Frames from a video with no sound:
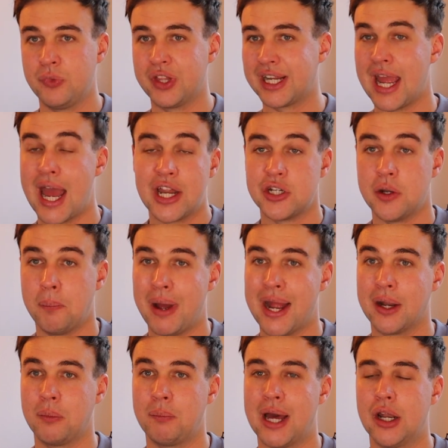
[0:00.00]
the cash at
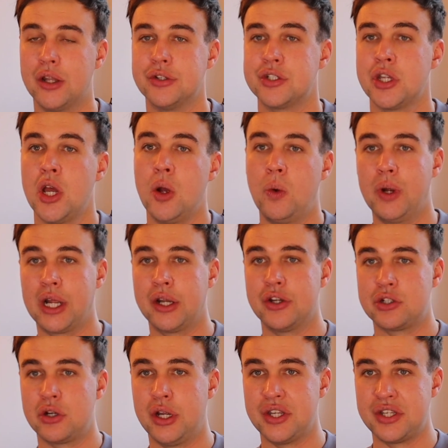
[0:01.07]
bank balance, we're going to
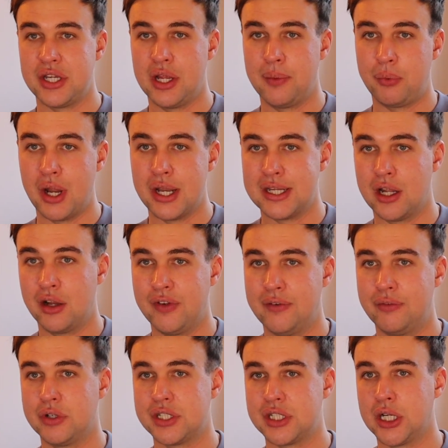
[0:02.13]
try and see a breakdown of
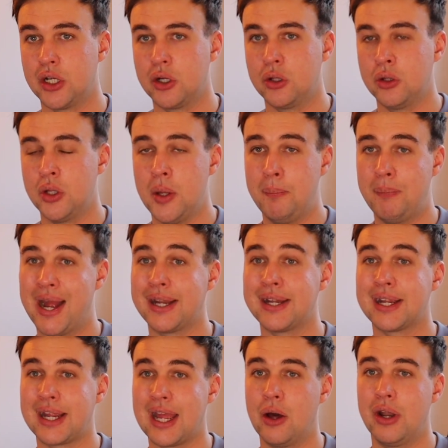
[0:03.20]
every single bank
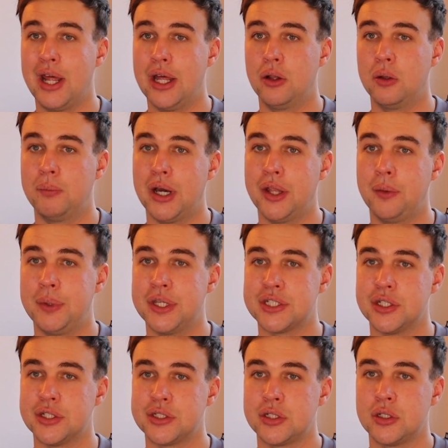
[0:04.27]
account held by the
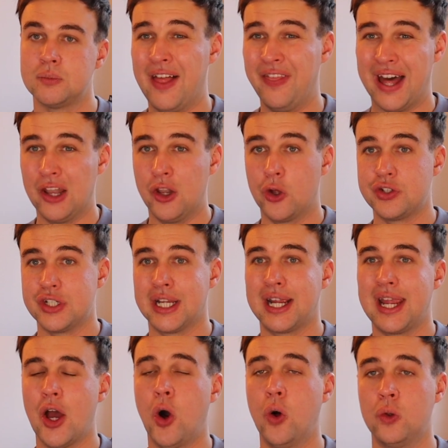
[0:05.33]
business. And that logic
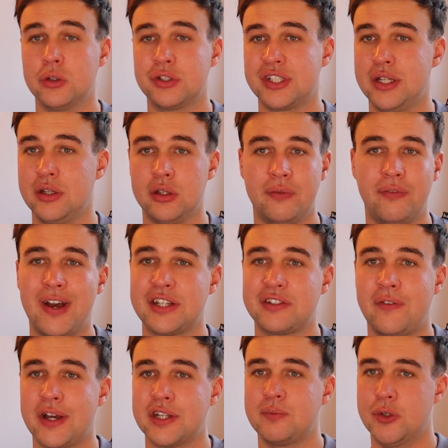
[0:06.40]
holds in the
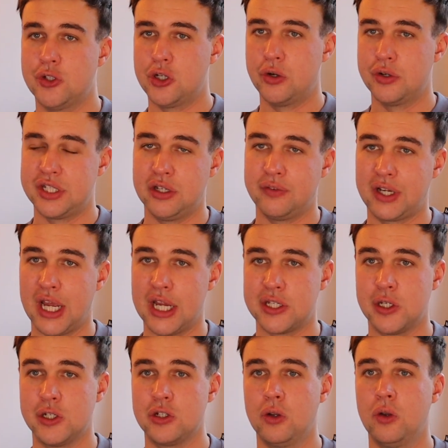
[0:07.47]
vast majority of
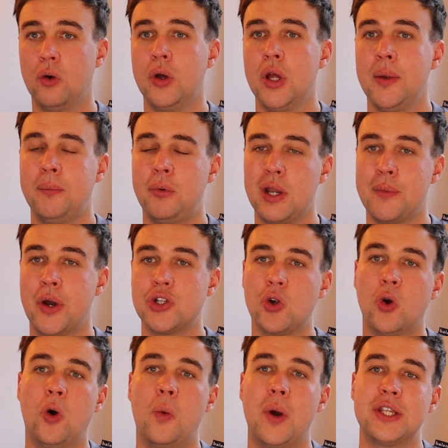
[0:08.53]
cases. You'll pretty much
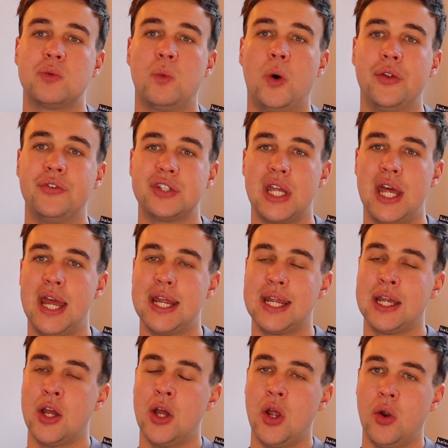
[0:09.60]
always want
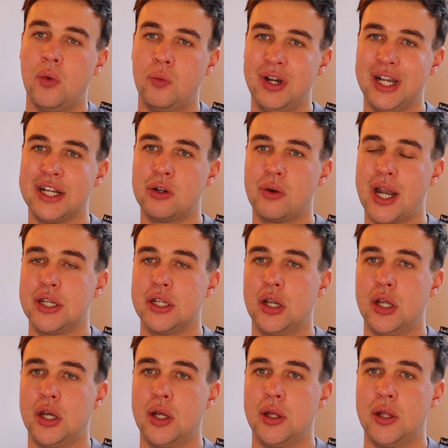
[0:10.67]
a really
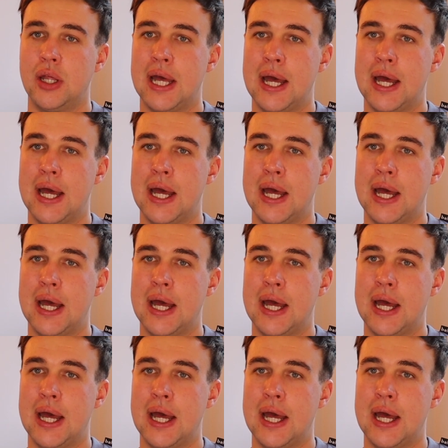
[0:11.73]
granular